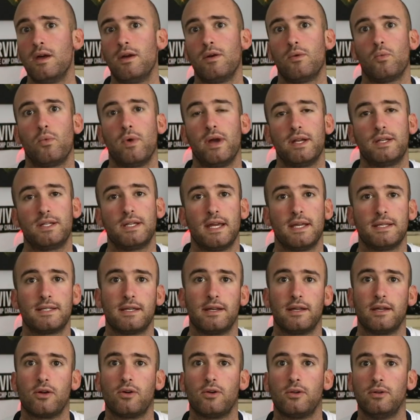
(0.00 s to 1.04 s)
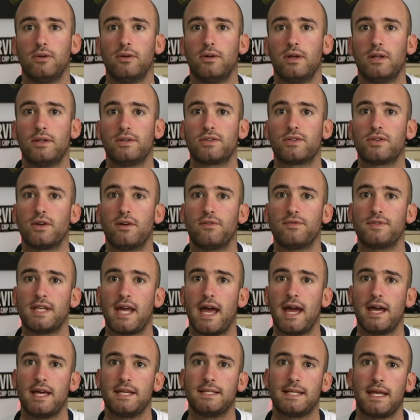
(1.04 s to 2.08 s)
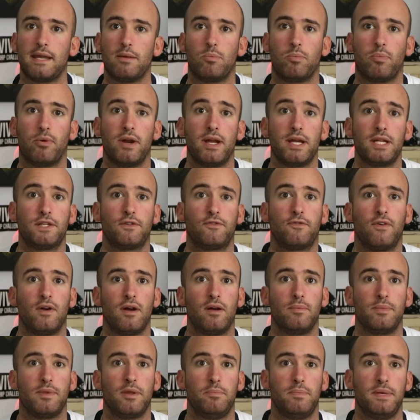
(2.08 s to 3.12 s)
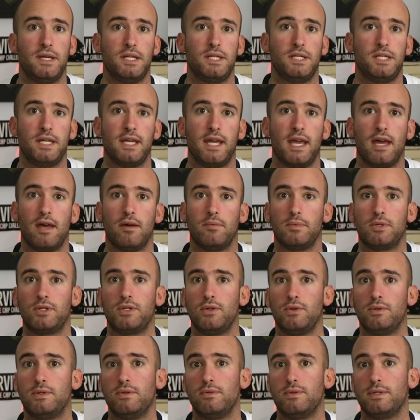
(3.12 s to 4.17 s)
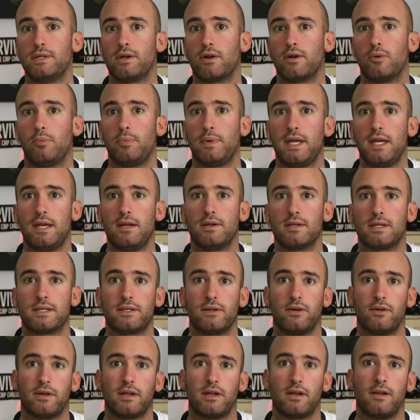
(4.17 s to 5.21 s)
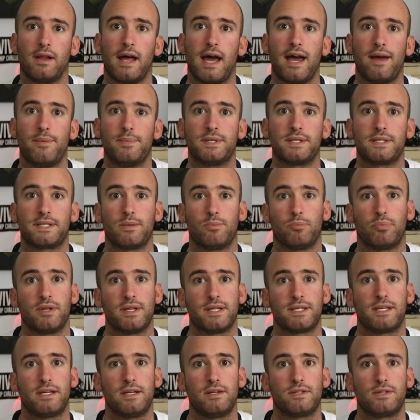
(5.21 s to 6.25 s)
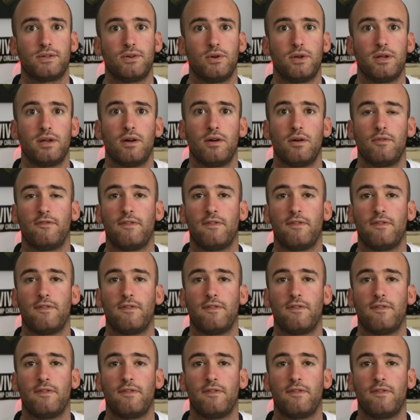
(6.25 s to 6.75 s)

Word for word: which isn't included, serves as a bridge from the BGM 220P to Silicon Labs Simplicity Studio